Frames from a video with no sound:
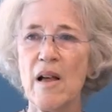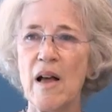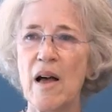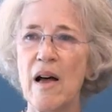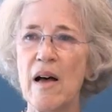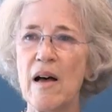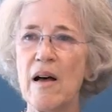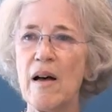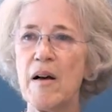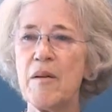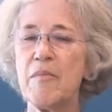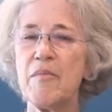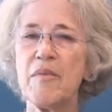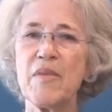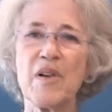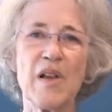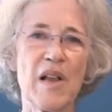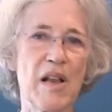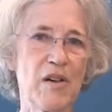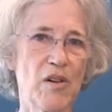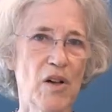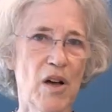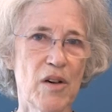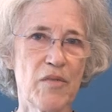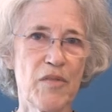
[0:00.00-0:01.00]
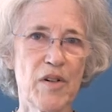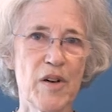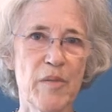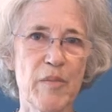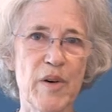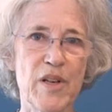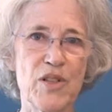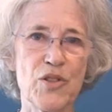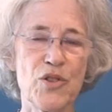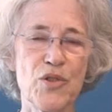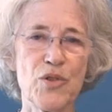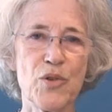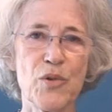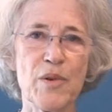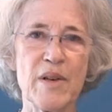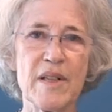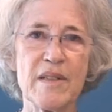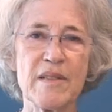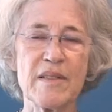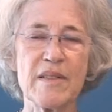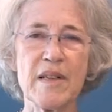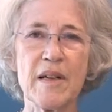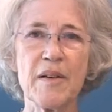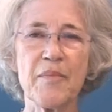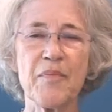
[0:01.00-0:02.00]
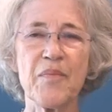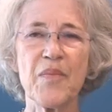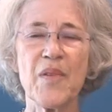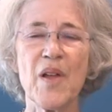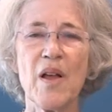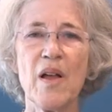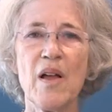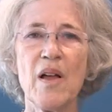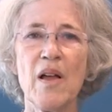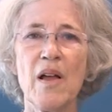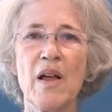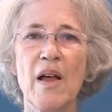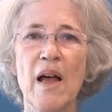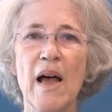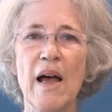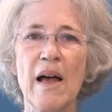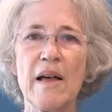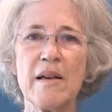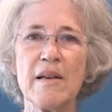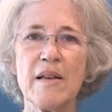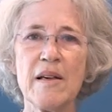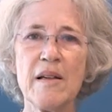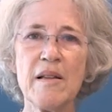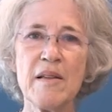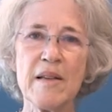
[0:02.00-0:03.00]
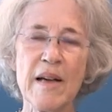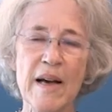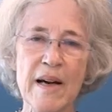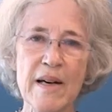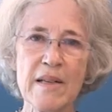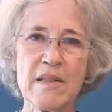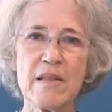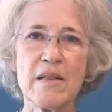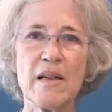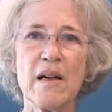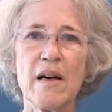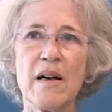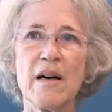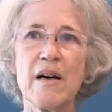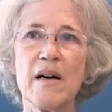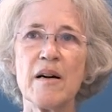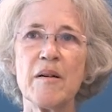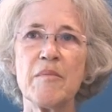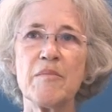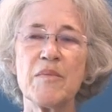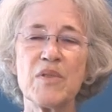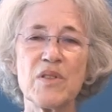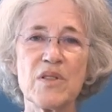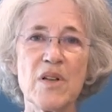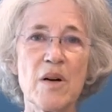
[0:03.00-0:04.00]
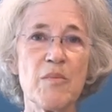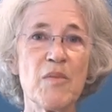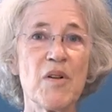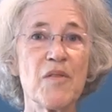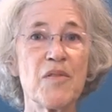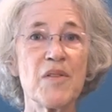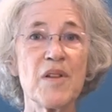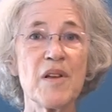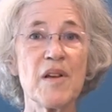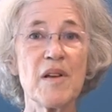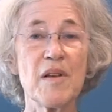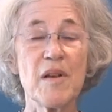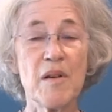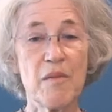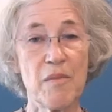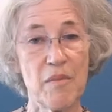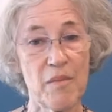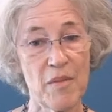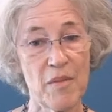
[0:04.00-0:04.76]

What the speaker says: and not very much nuancing. And in that, some of the